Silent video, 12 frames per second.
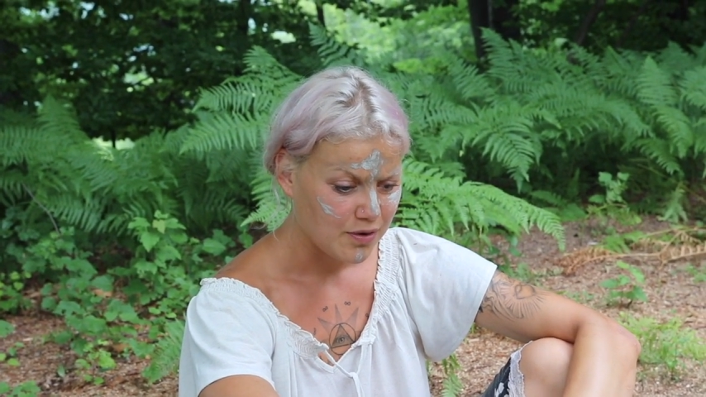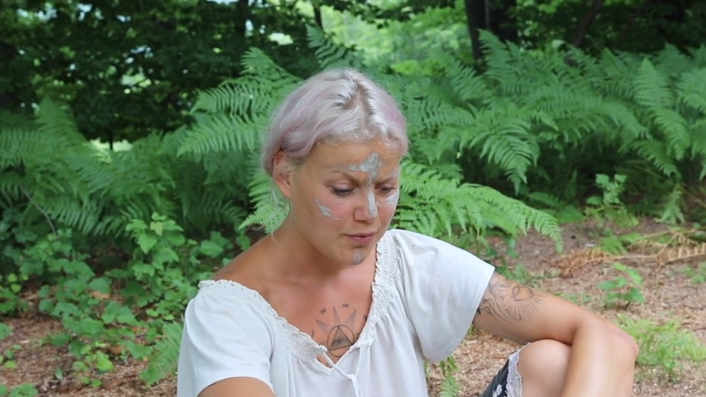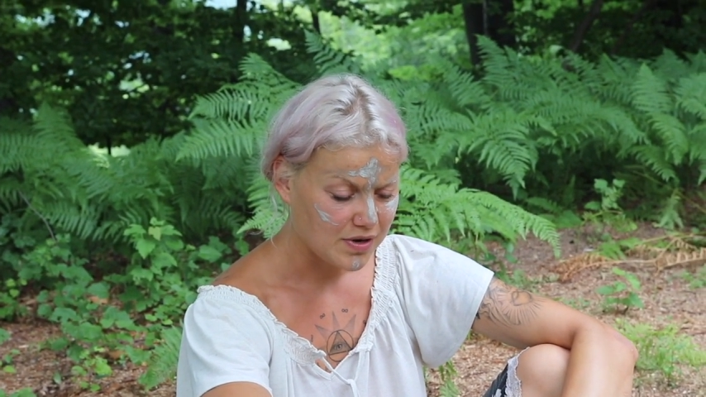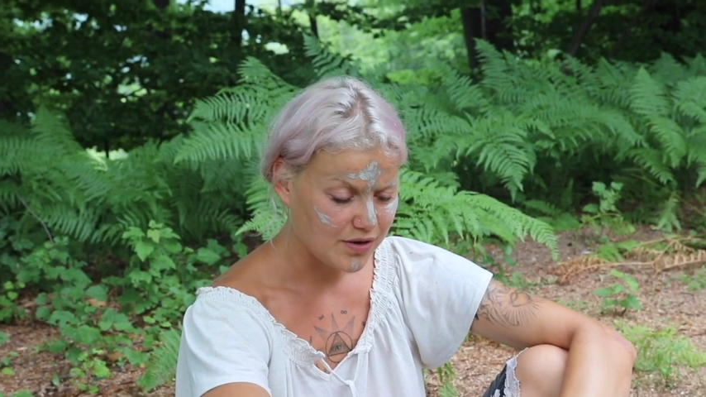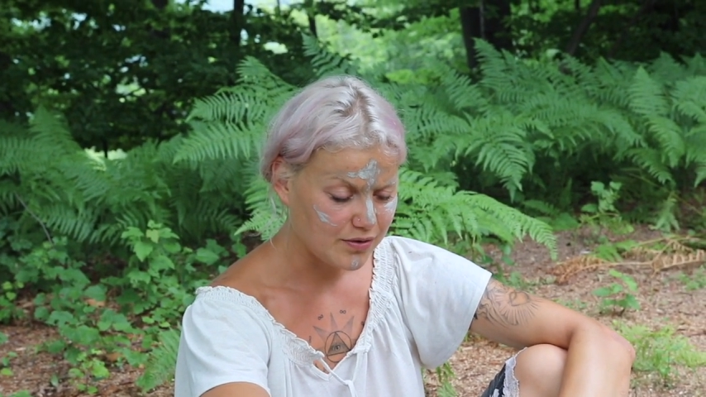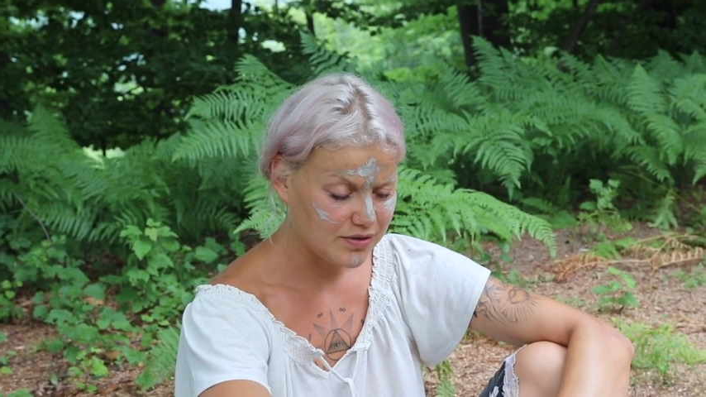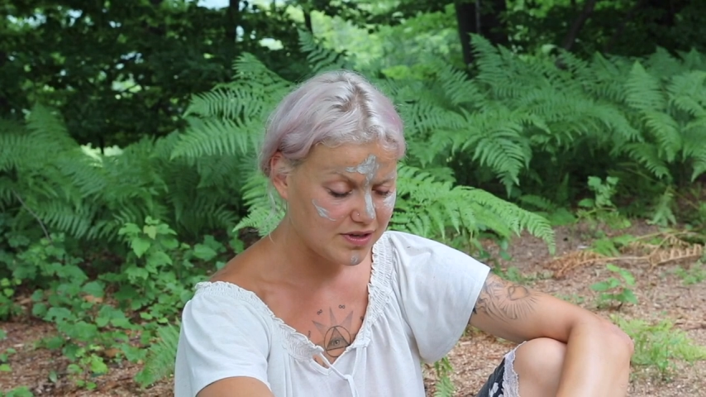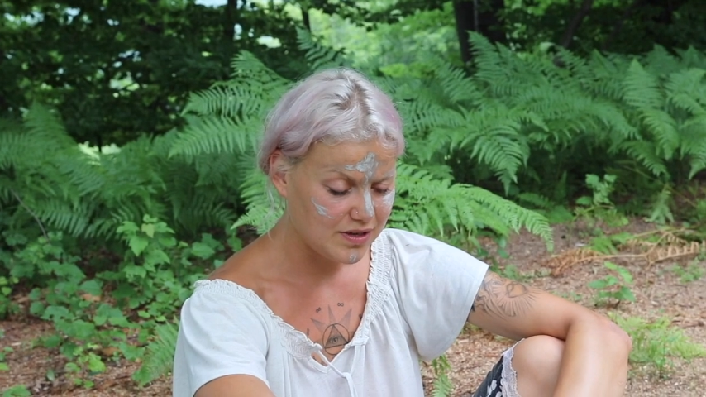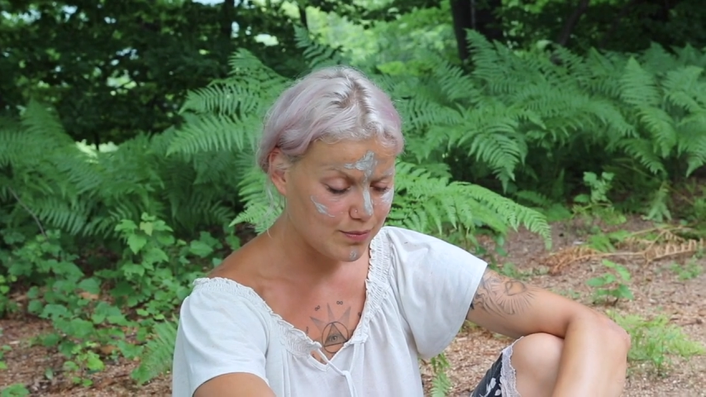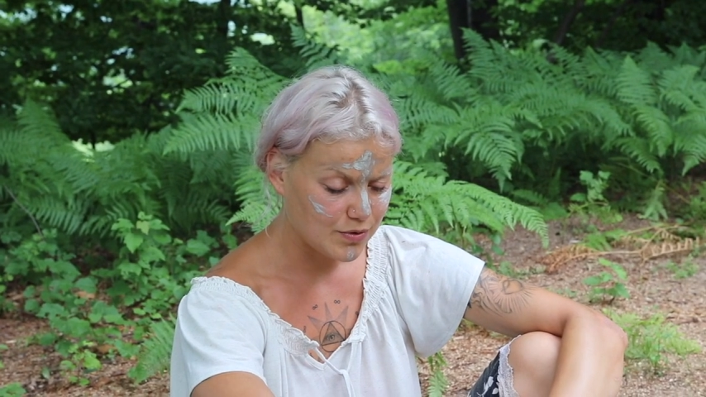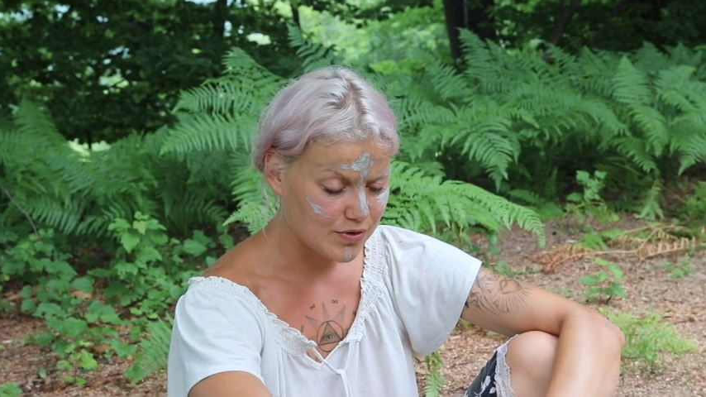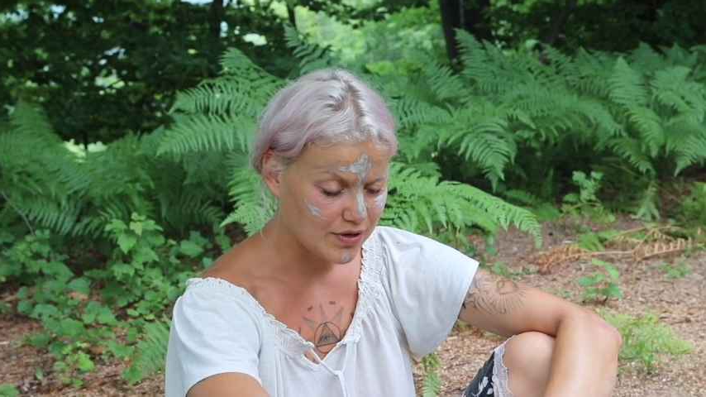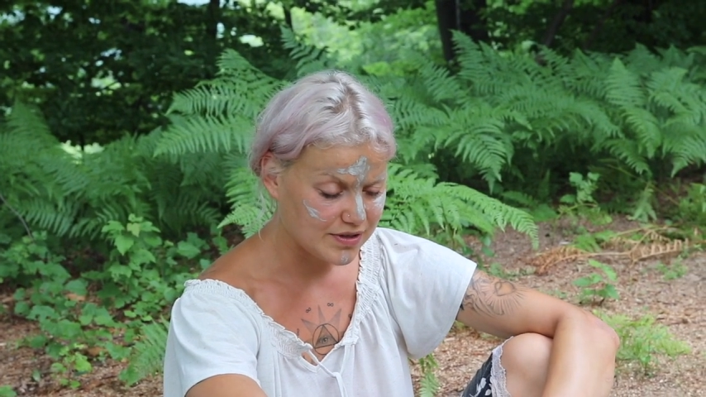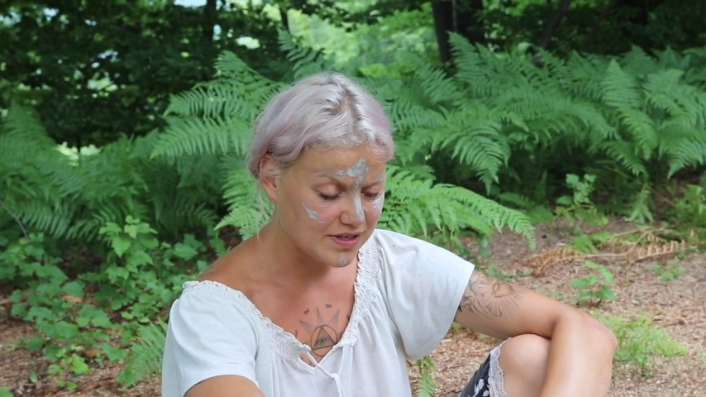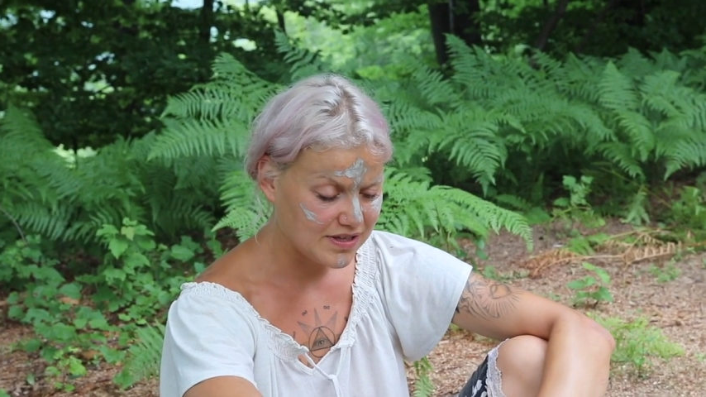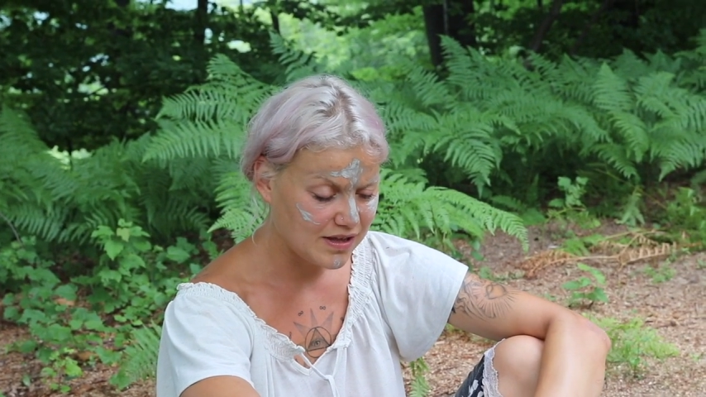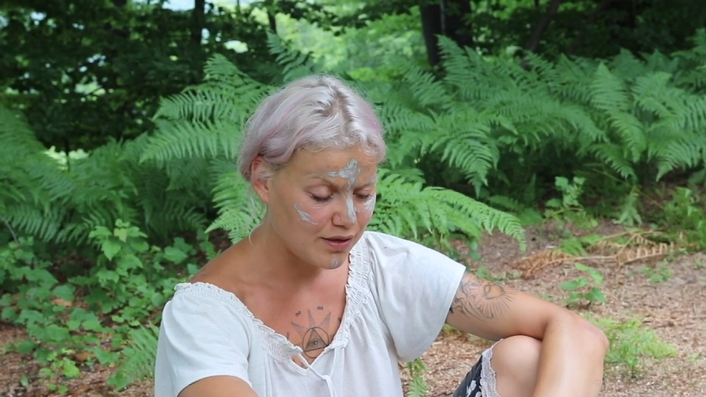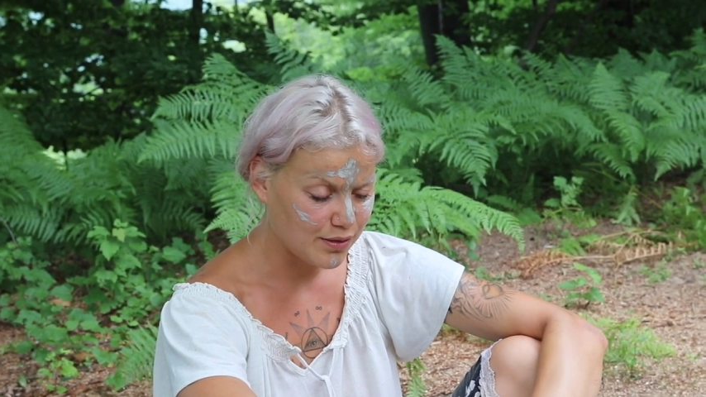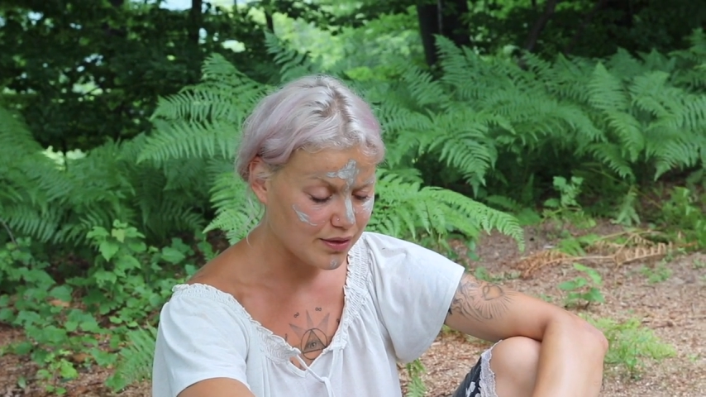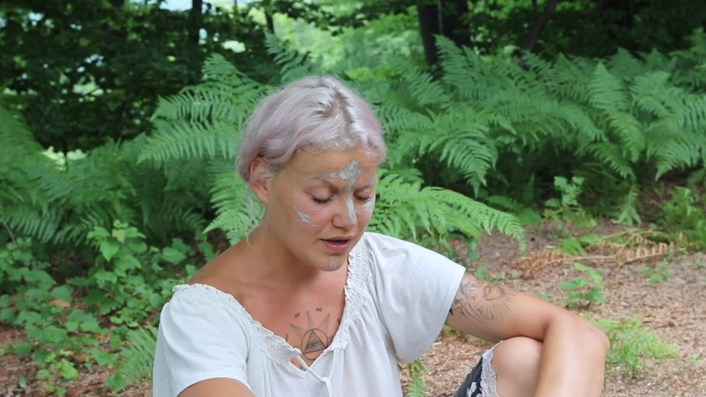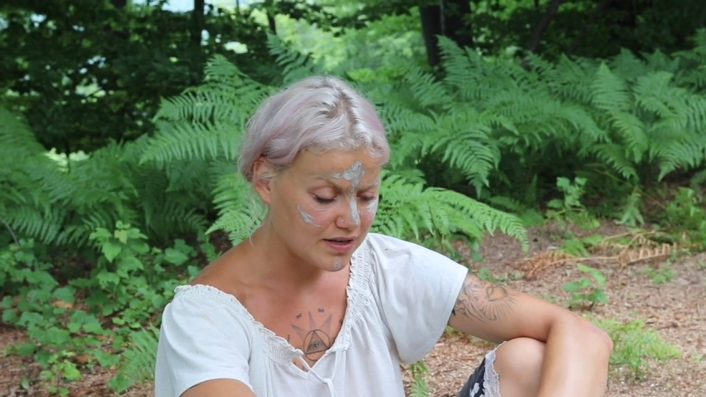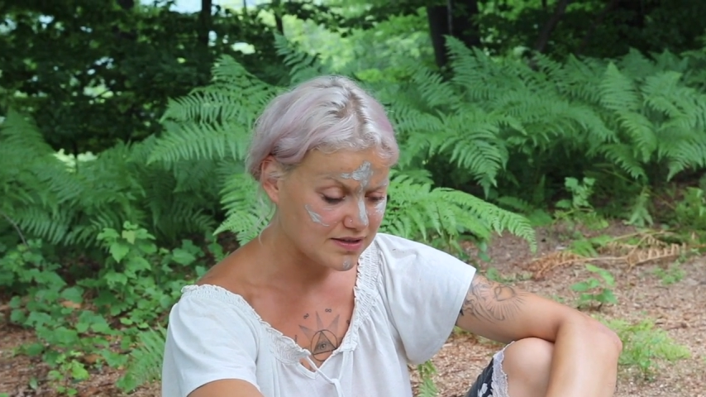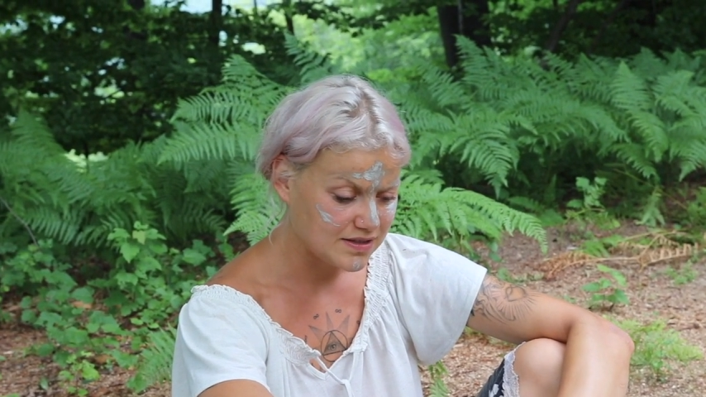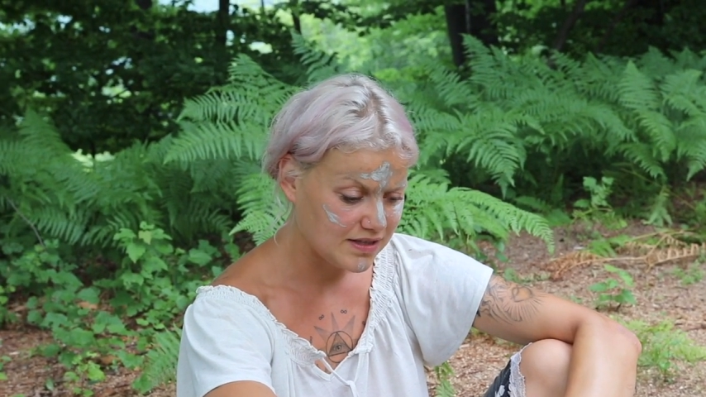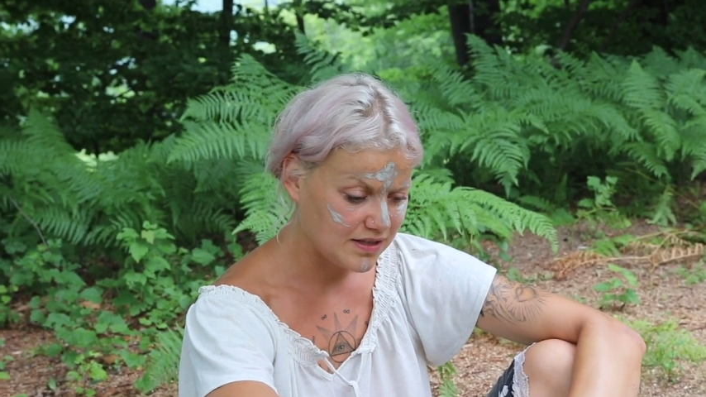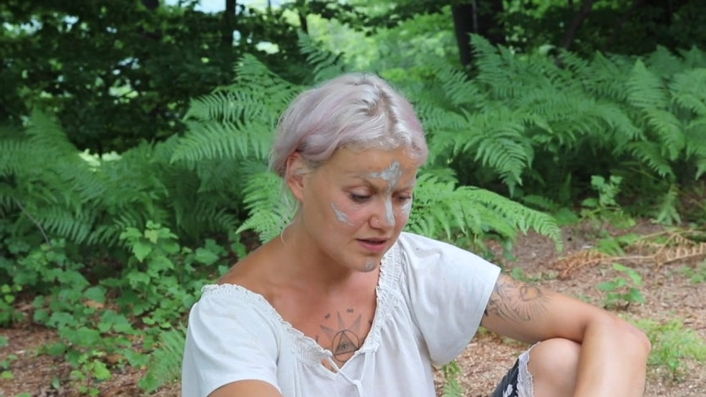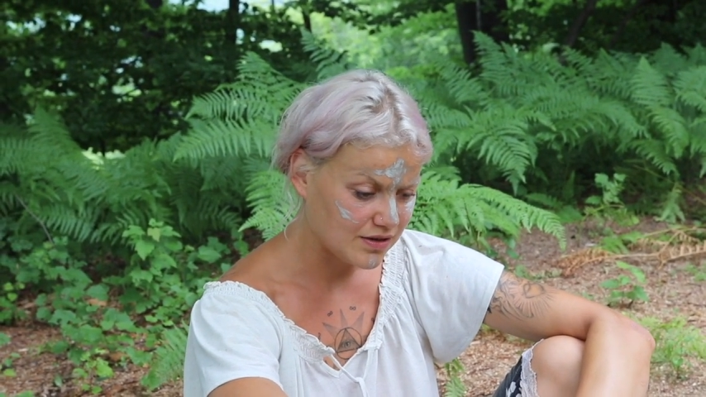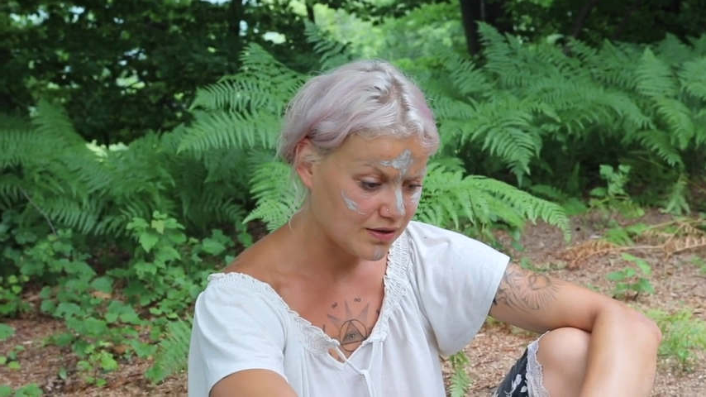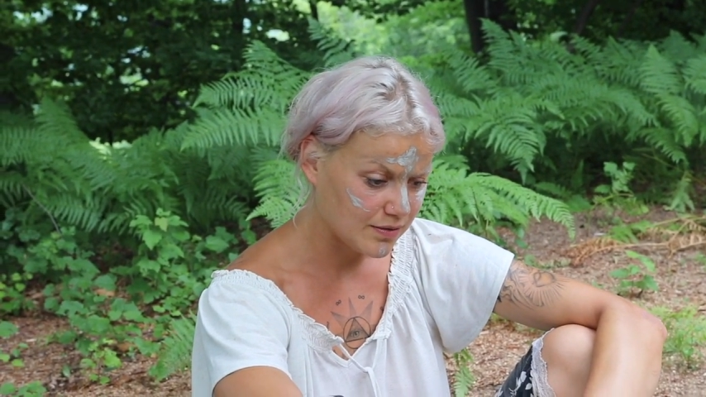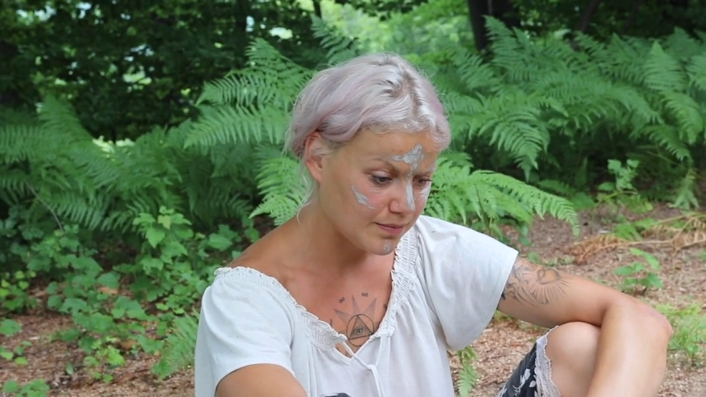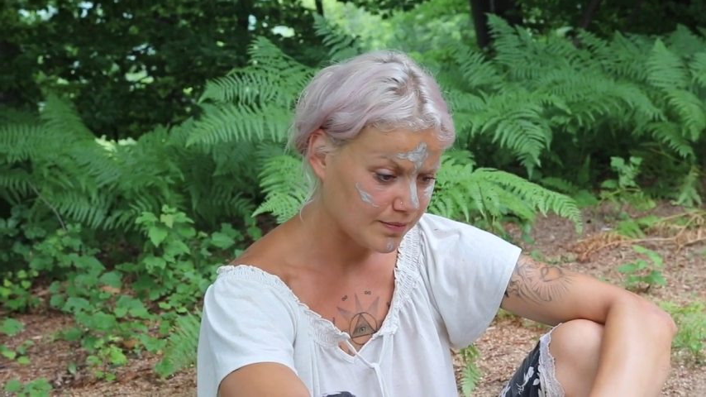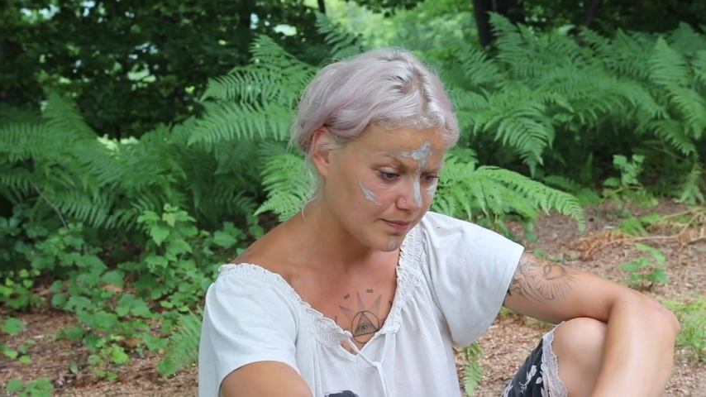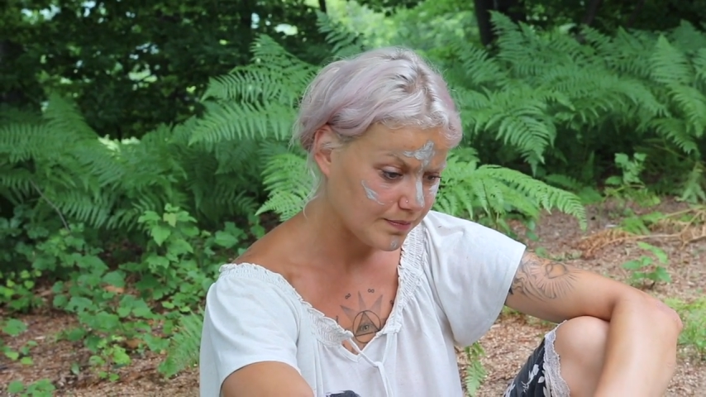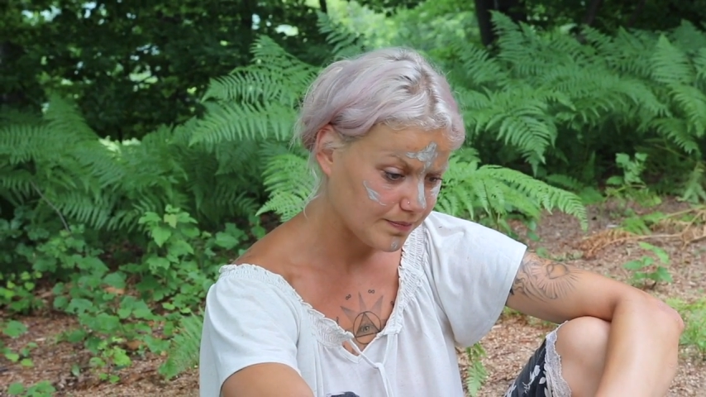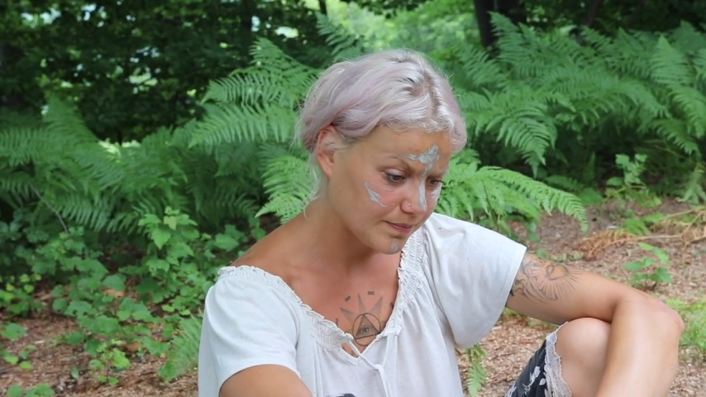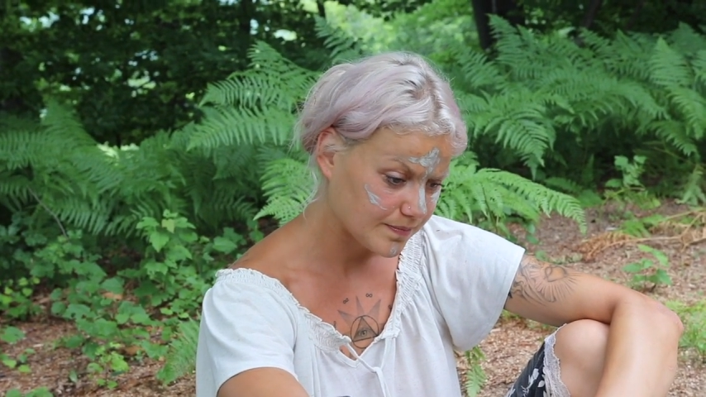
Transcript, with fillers: When I look deeper underneath, I see the um,